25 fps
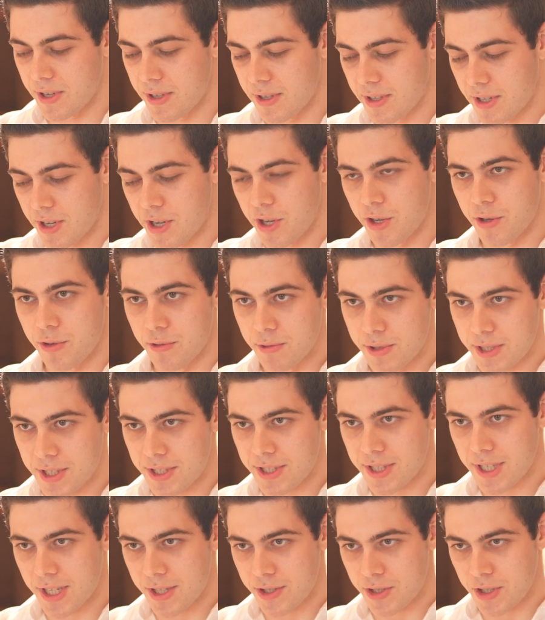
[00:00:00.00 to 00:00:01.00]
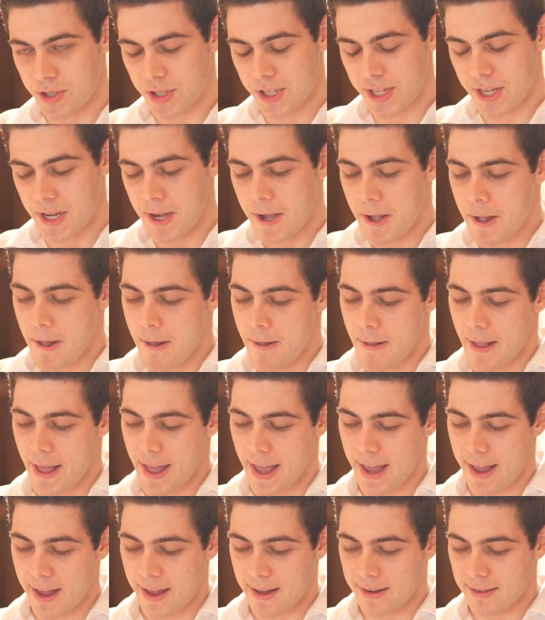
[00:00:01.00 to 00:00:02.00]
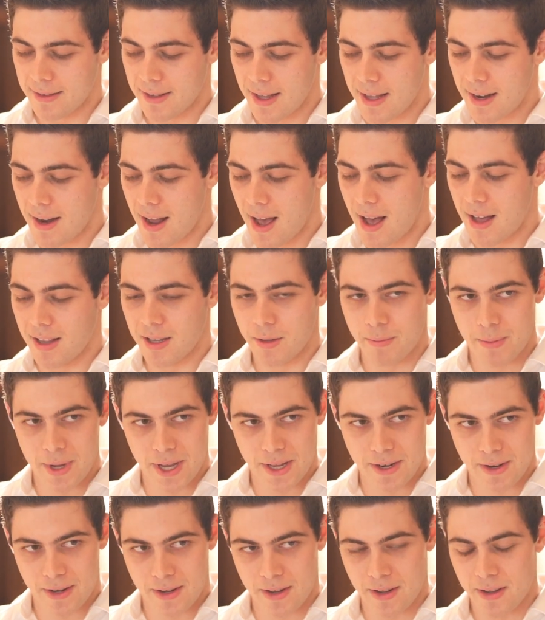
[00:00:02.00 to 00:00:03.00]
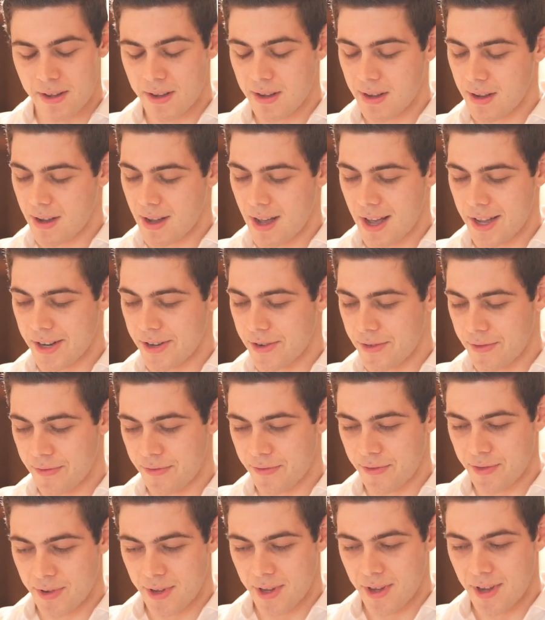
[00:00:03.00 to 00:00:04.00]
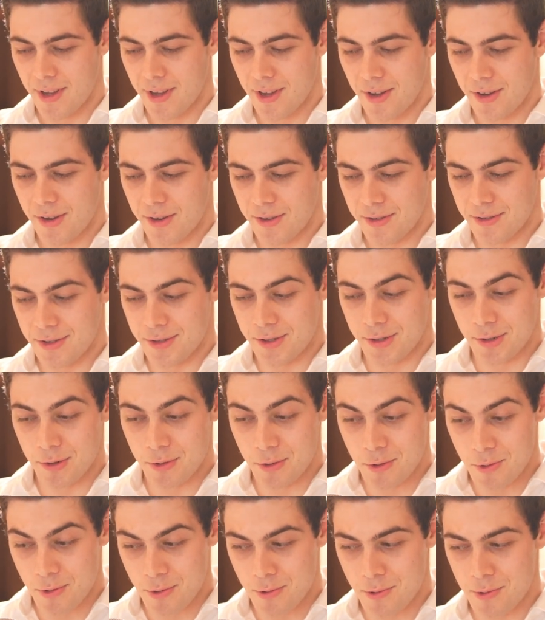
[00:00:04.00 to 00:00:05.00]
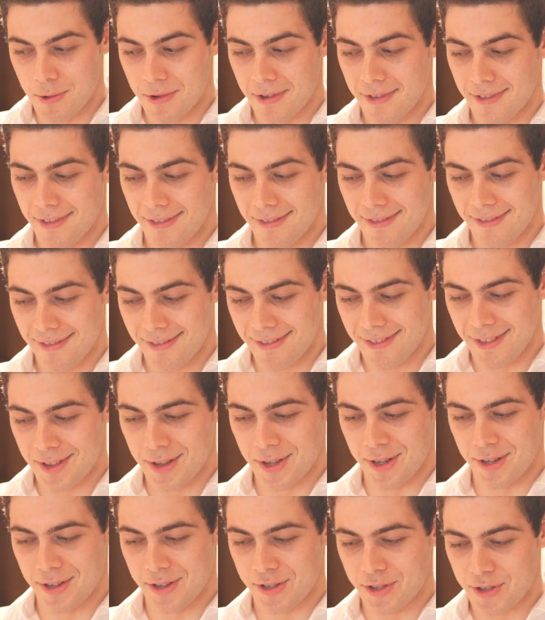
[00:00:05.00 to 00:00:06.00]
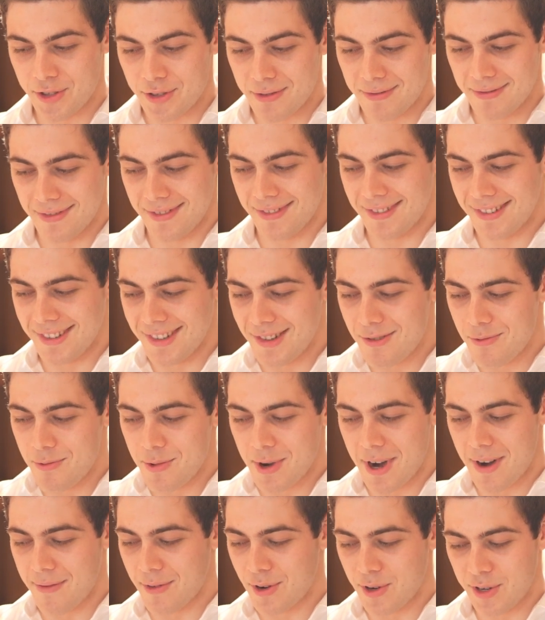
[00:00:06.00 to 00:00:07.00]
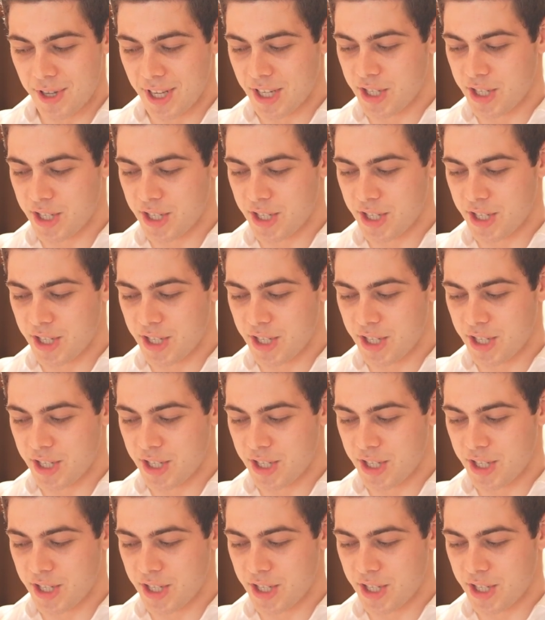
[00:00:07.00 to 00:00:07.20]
in cahoots essentially. And let Alameda kind of do the whatever